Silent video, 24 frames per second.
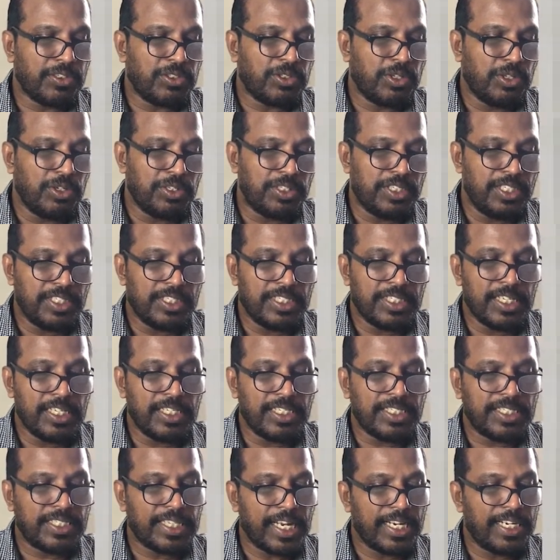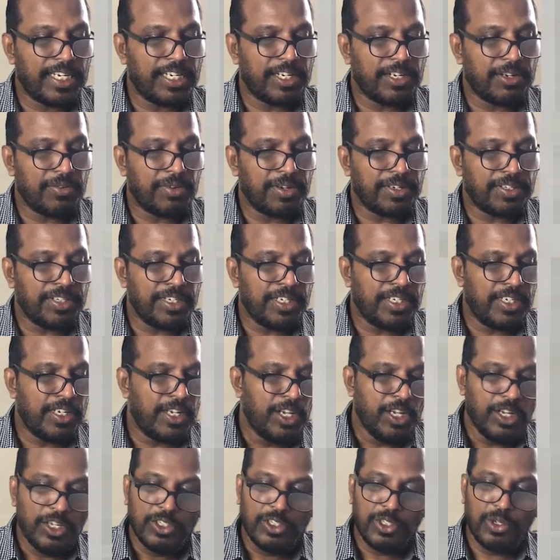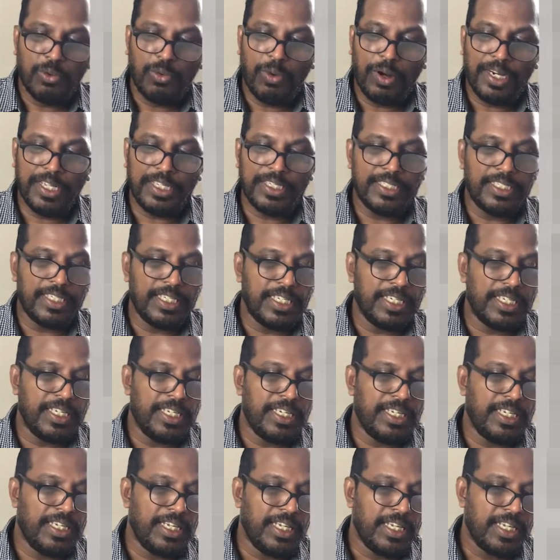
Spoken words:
So this is a standard equation. So what is the